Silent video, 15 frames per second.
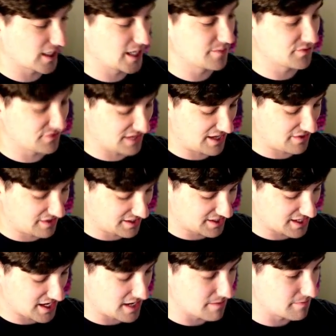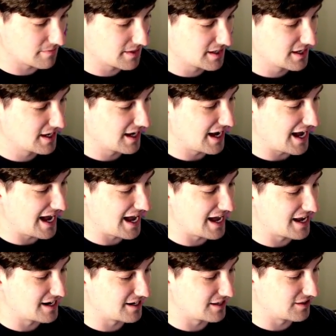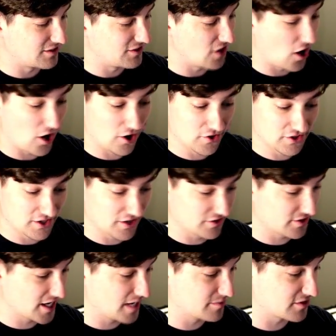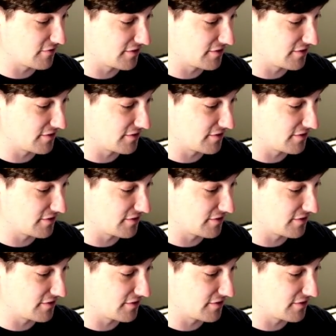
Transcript: games was on this game. And all the other games